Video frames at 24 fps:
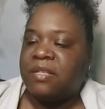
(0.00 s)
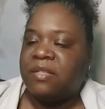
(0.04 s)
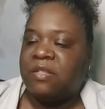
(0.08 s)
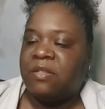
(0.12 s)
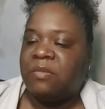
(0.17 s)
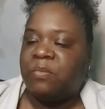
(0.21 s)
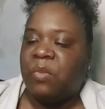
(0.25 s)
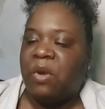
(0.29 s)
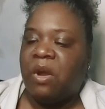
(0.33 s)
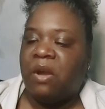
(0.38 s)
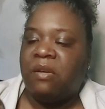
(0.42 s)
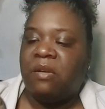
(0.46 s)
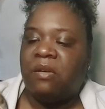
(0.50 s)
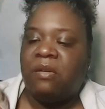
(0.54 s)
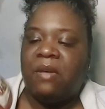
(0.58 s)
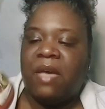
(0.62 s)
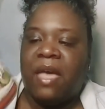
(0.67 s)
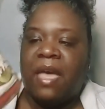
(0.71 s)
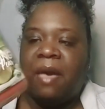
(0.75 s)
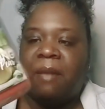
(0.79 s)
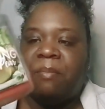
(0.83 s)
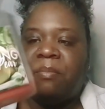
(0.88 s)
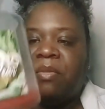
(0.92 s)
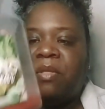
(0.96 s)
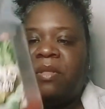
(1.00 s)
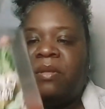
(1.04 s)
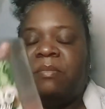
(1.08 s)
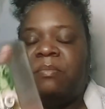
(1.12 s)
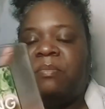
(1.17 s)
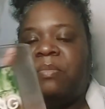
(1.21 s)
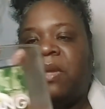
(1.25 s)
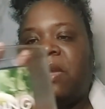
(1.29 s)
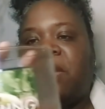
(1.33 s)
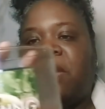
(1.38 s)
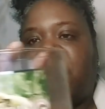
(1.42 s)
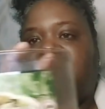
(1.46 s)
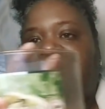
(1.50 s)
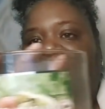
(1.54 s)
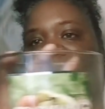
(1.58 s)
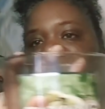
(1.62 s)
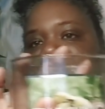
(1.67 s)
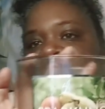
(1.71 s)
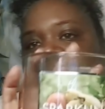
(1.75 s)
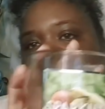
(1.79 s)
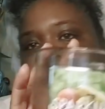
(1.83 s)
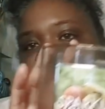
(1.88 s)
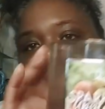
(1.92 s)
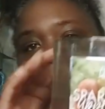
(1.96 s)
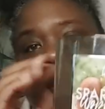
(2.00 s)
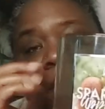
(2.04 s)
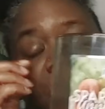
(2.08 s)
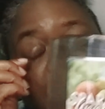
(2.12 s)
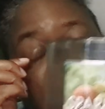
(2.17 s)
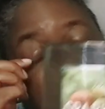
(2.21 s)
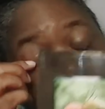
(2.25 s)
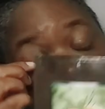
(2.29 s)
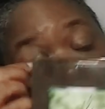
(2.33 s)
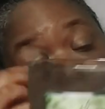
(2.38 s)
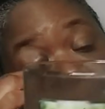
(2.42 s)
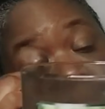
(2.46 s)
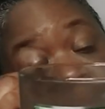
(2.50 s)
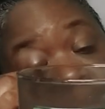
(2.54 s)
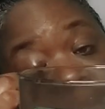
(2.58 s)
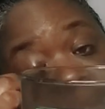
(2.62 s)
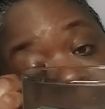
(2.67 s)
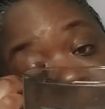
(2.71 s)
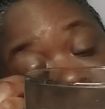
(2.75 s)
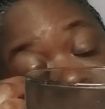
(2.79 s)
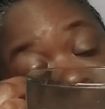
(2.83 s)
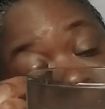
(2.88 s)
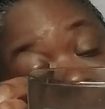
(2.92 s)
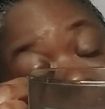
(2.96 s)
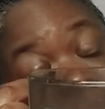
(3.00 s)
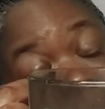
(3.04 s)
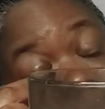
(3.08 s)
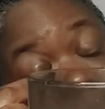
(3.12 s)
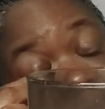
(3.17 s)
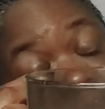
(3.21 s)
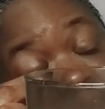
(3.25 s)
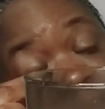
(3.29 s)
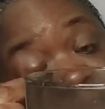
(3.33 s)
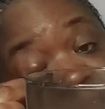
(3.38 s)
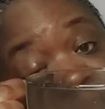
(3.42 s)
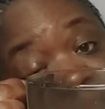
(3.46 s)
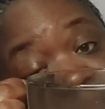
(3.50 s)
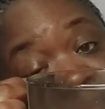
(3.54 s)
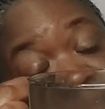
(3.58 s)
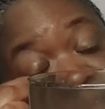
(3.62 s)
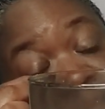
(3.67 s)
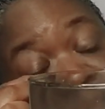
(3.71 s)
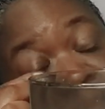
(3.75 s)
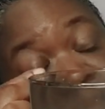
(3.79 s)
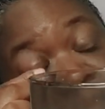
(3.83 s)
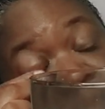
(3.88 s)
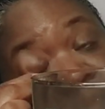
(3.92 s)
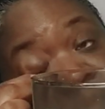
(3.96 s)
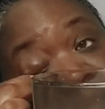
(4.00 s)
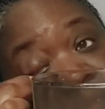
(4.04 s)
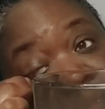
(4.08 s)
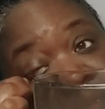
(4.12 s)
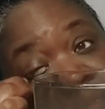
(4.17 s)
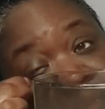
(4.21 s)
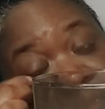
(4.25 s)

It's Sparkle Apple and Pear. And this candle here